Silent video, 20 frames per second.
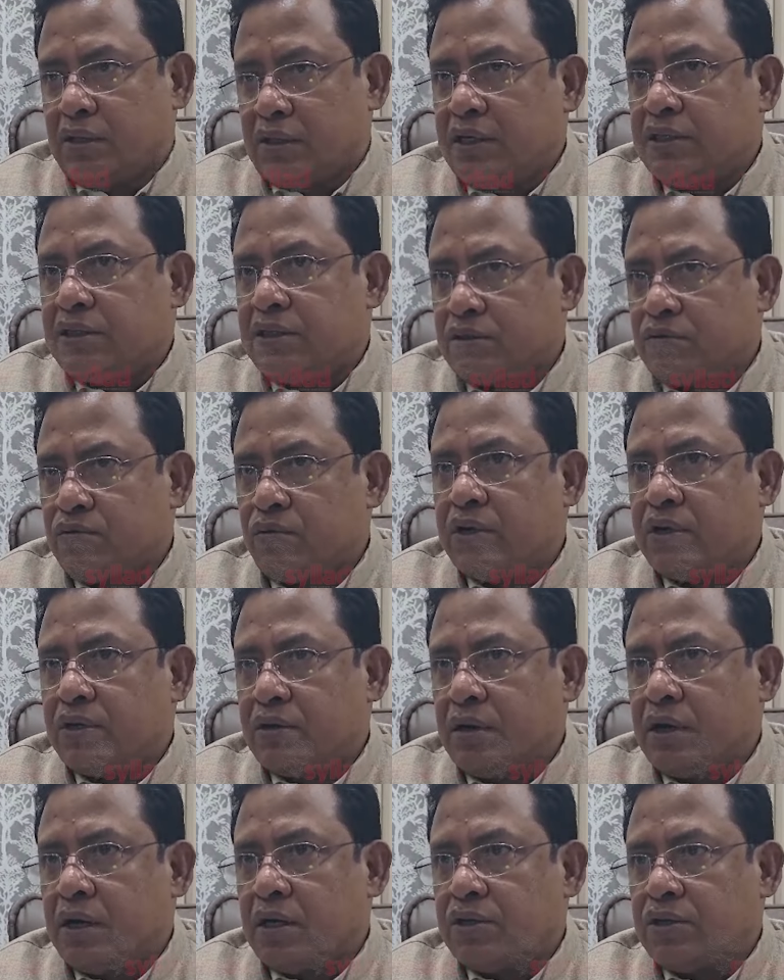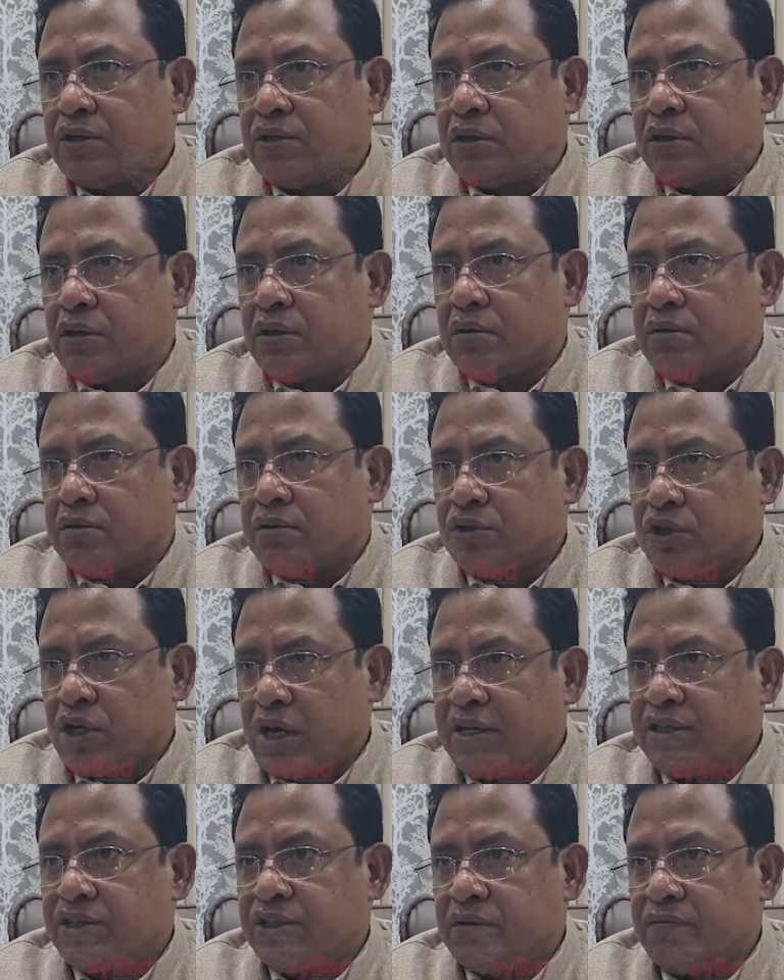This is one
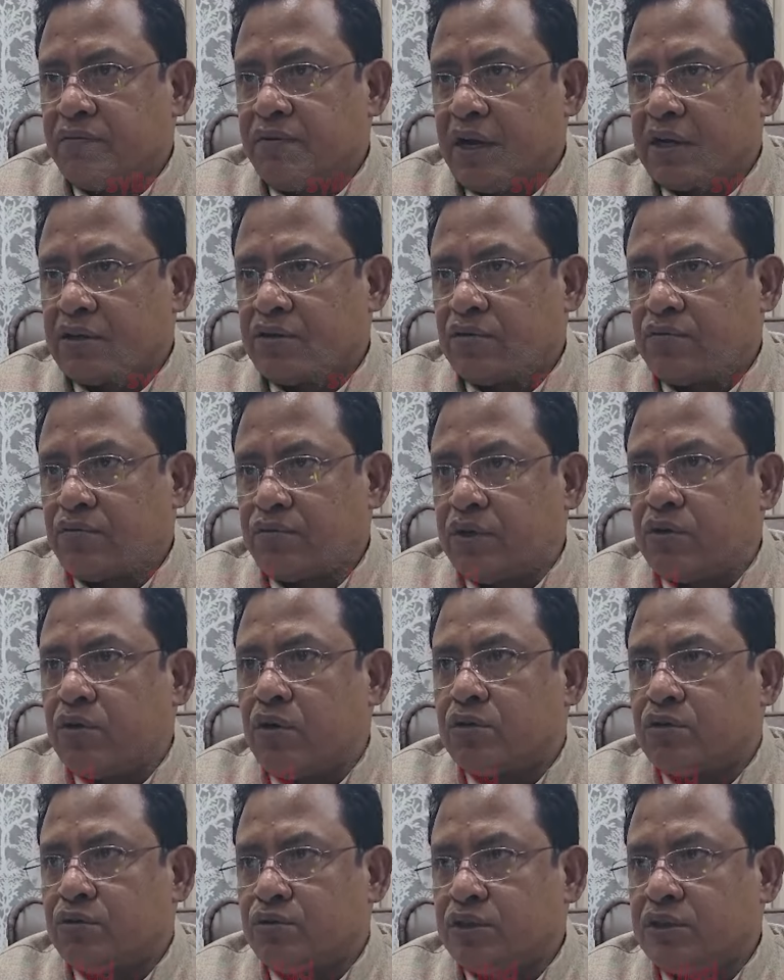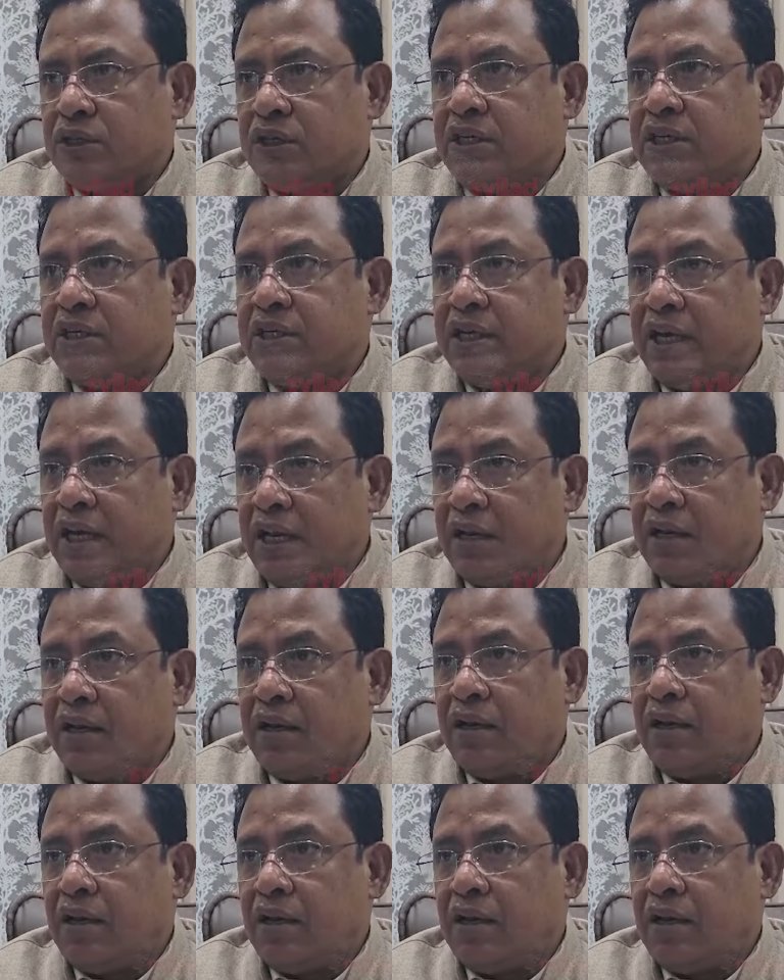challenging factor we got to see till